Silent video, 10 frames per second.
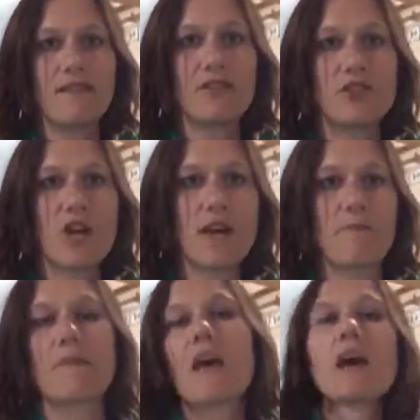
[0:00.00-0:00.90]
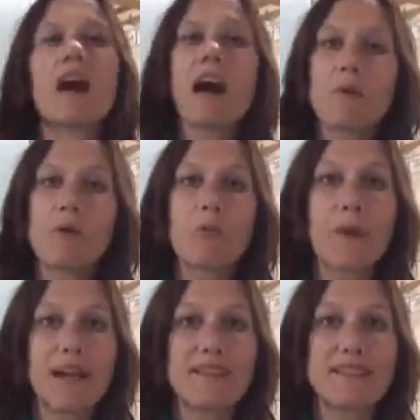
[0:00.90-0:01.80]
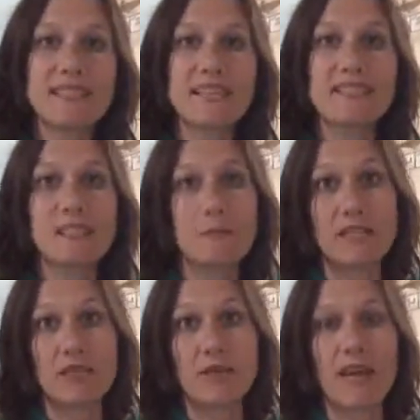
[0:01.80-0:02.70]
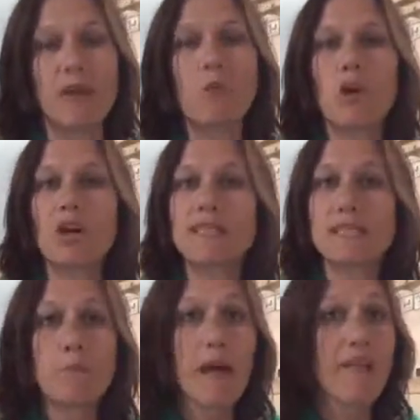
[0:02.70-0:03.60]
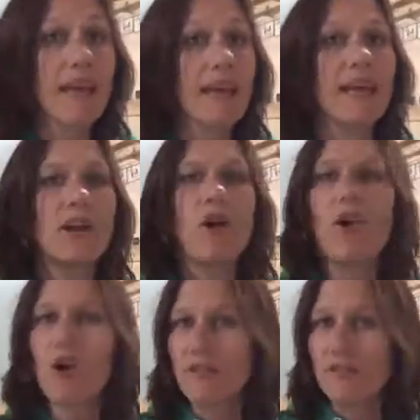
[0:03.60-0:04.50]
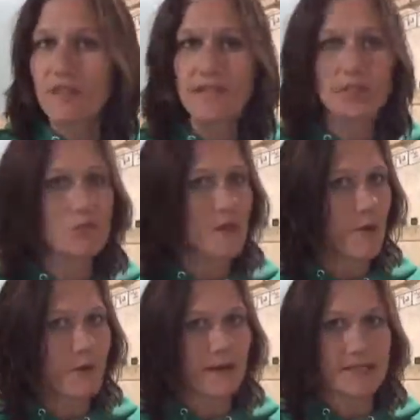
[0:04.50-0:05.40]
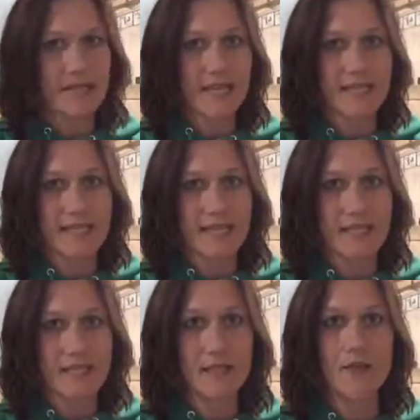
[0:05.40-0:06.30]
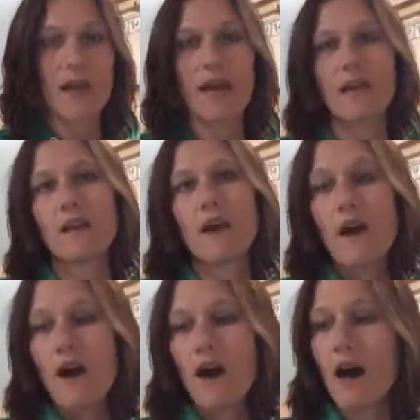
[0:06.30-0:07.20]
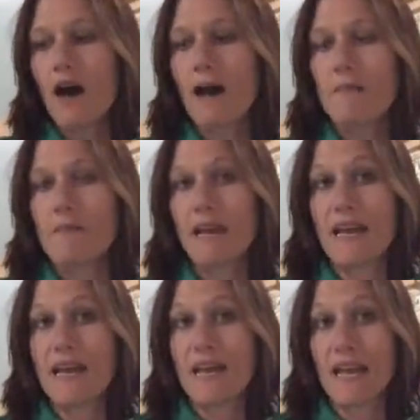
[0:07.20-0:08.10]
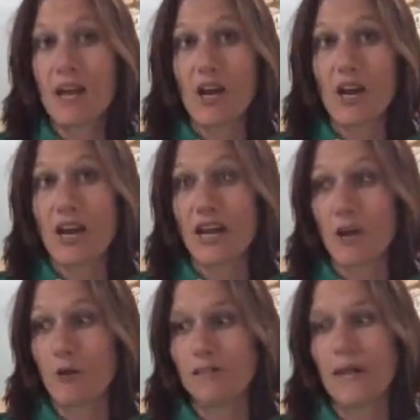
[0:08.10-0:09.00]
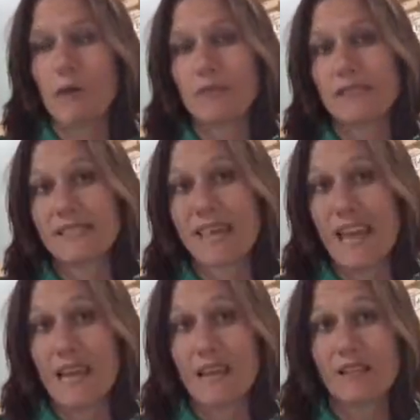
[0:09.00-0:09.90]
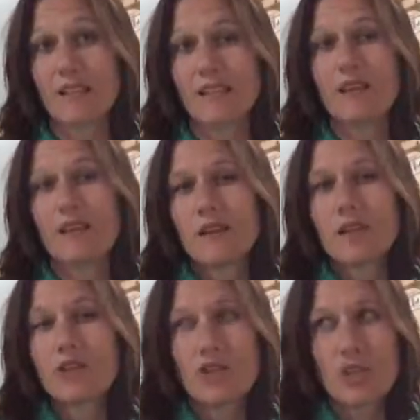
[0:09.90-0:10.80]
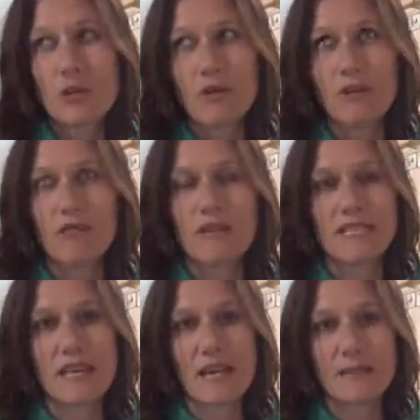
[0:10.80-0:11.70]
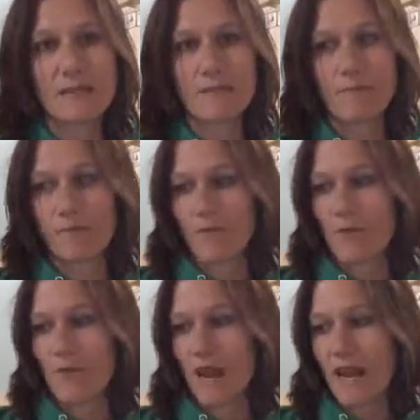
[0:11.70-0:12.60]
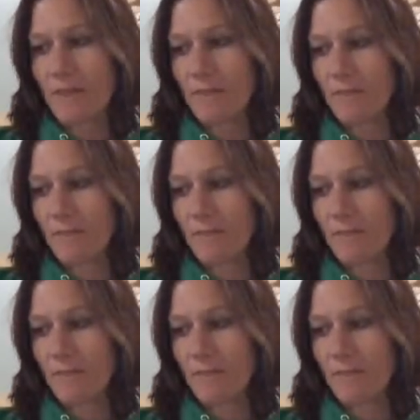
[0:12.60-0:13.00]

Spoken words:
Sorry. Write the sentence as best you can. Work on spelling and all the things you know about sentences, okay? Here it goes. I will say it 2 to 3 times. Ready?